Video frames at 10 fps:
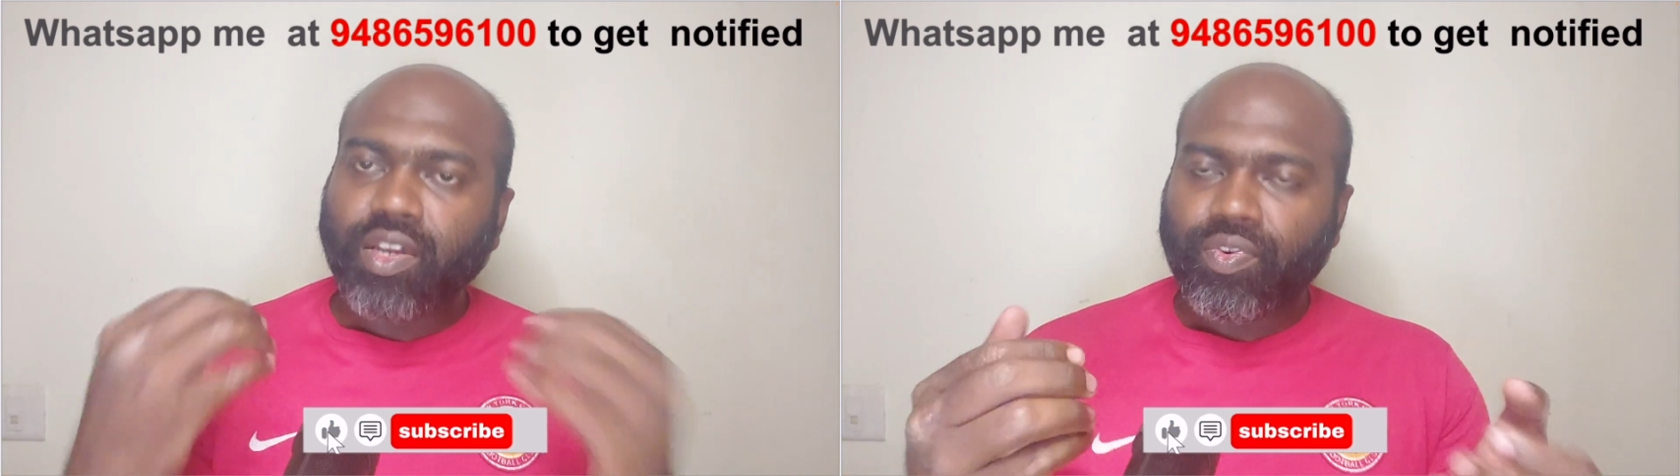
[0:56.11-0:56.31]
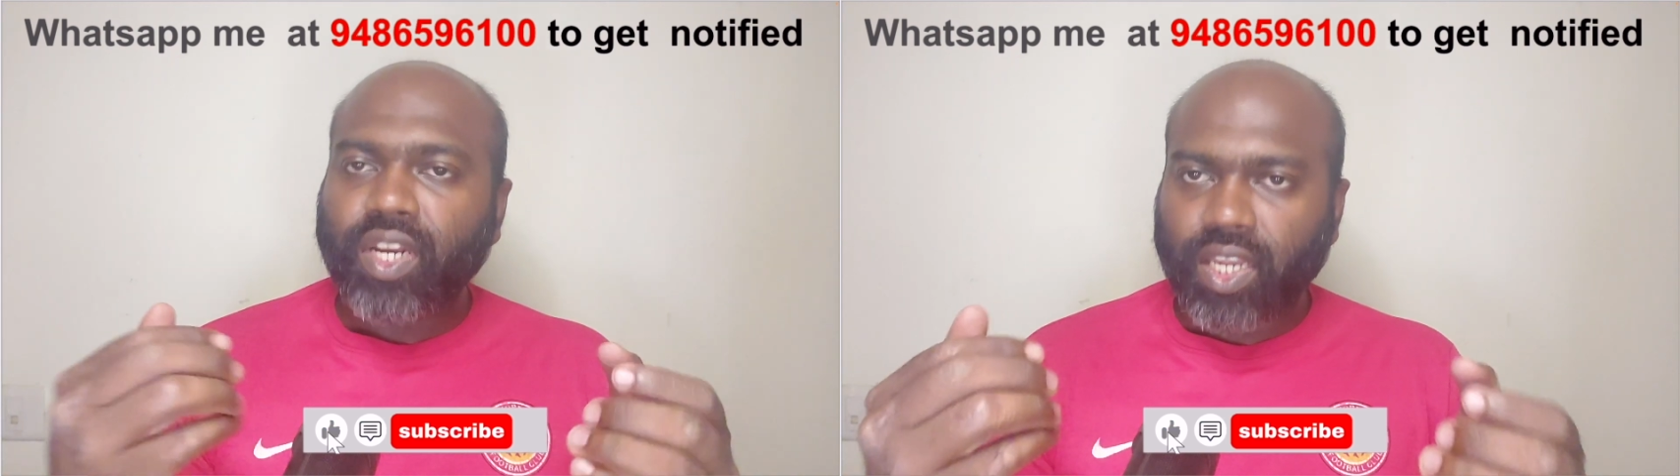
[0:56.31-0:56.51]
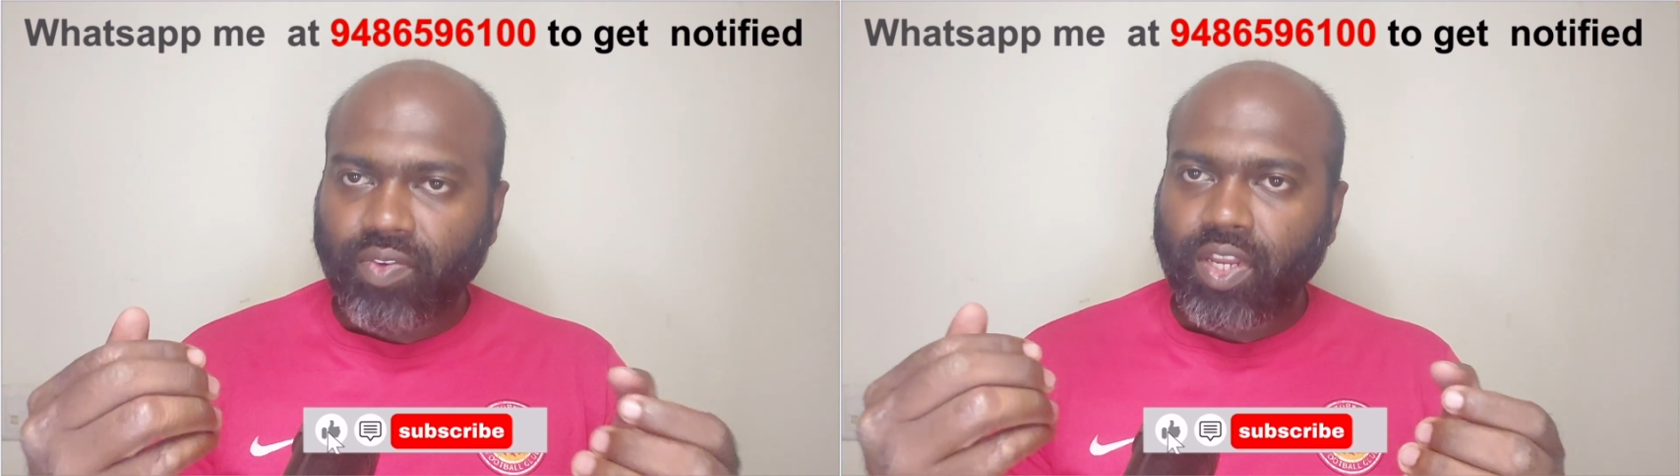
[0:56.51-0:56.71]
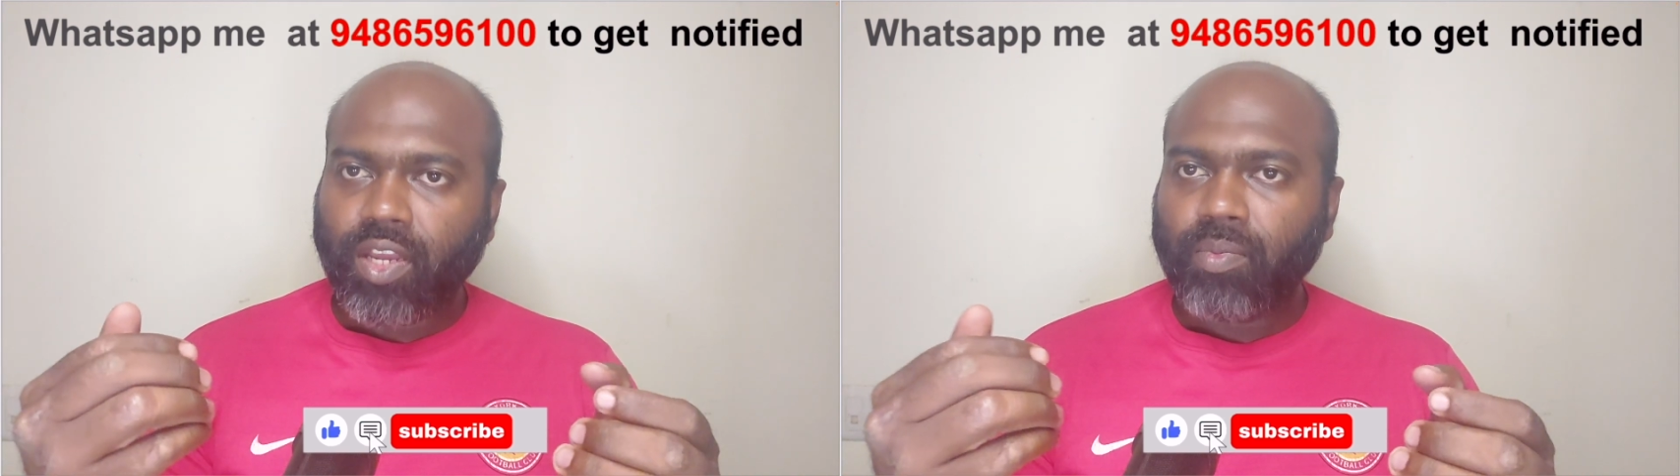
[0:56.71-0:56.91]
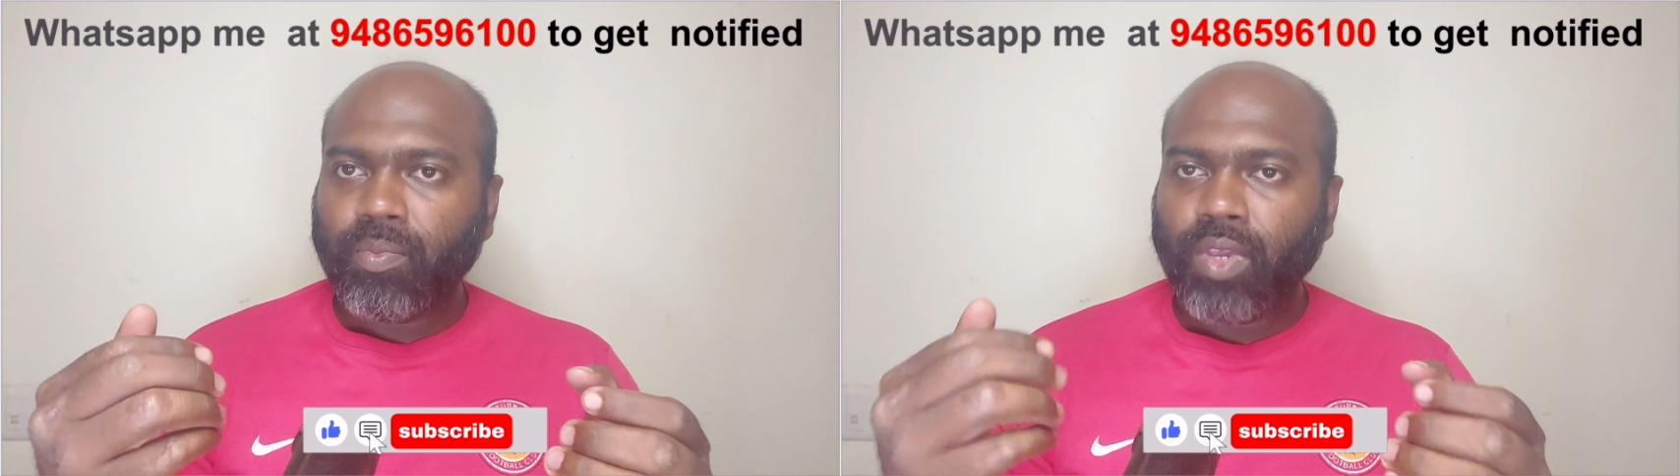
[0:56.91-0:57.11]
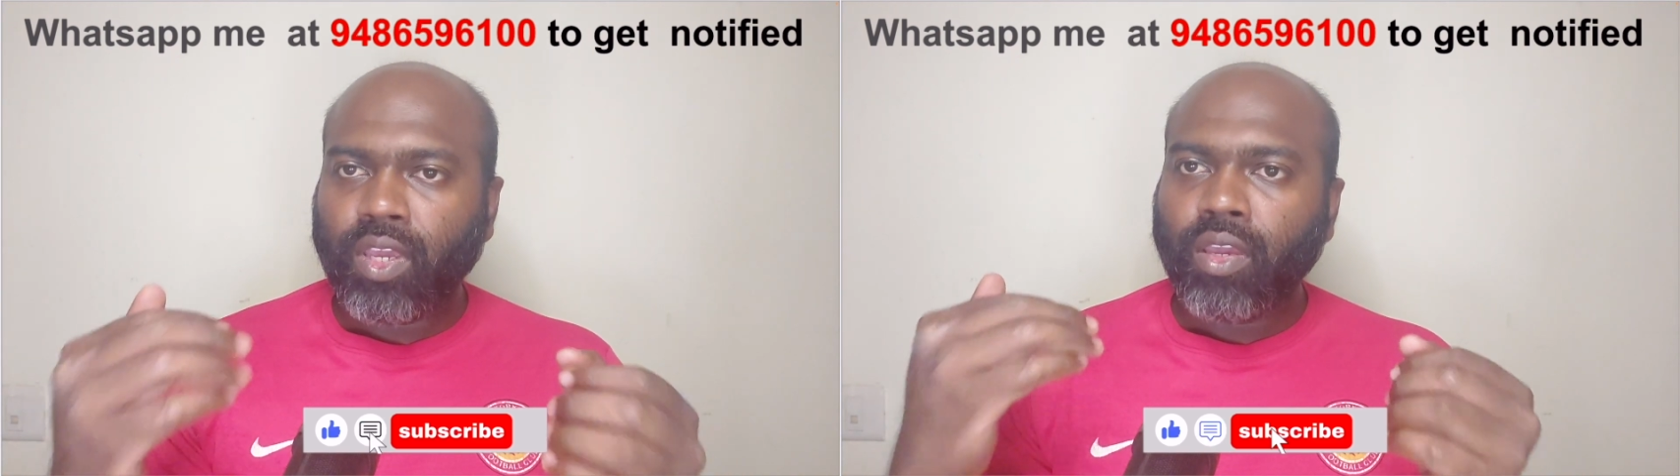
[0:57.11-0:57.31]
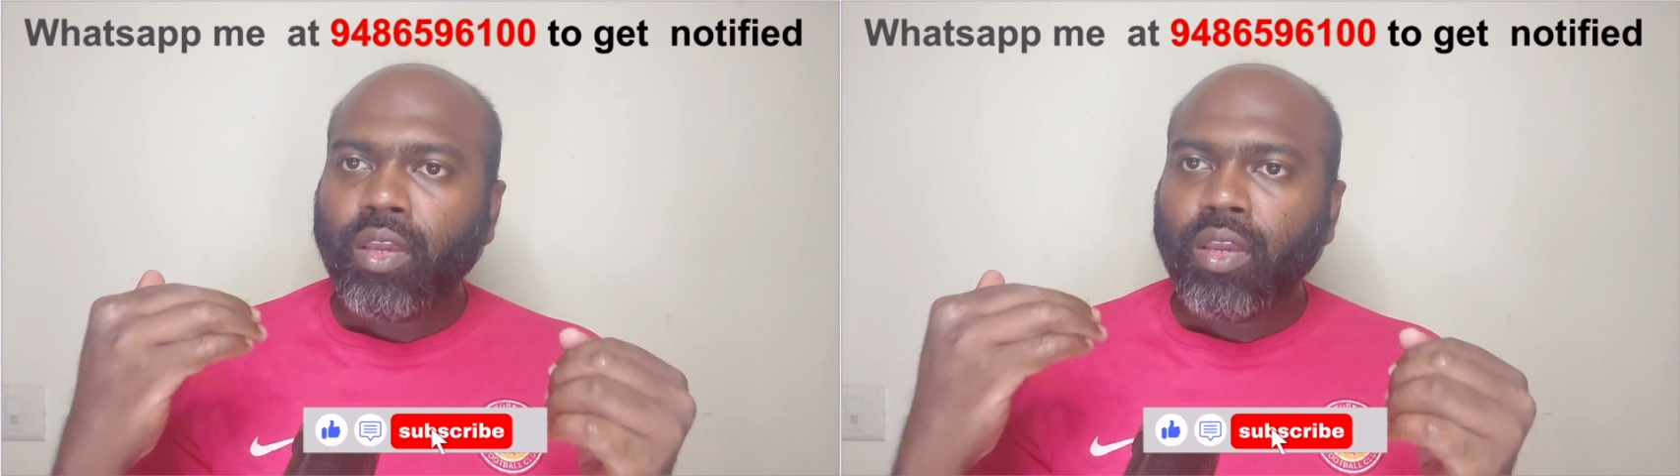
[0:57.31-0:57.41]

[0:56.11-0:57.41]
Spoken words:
definitely will help me